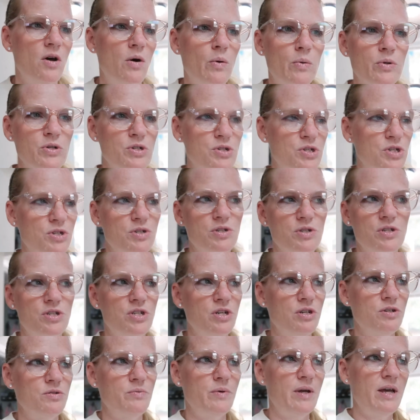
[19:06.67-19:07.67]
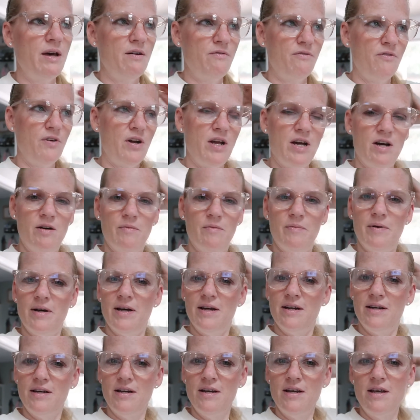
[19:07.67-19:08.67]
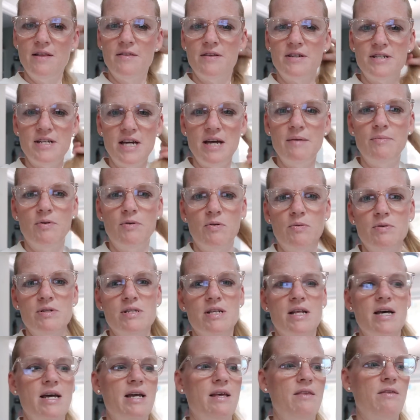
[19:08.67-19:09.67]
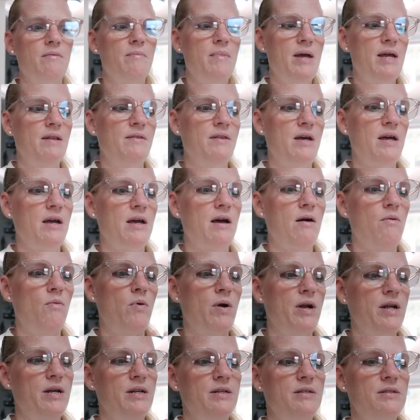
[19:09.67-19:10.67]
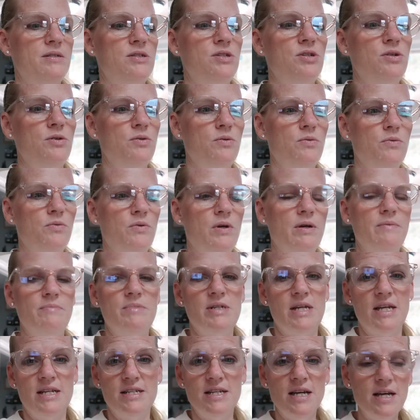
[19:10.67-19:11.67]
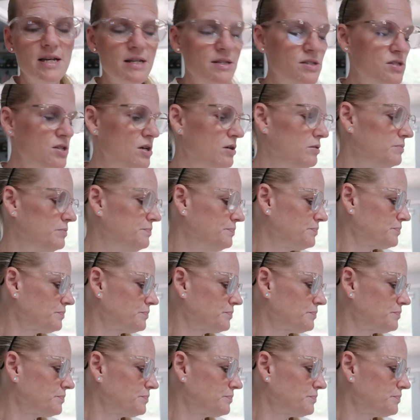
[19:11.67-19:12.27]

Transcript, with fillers: We'll just use the chairs we have for now, but the table was like the main thing I wanted to him to get done, so.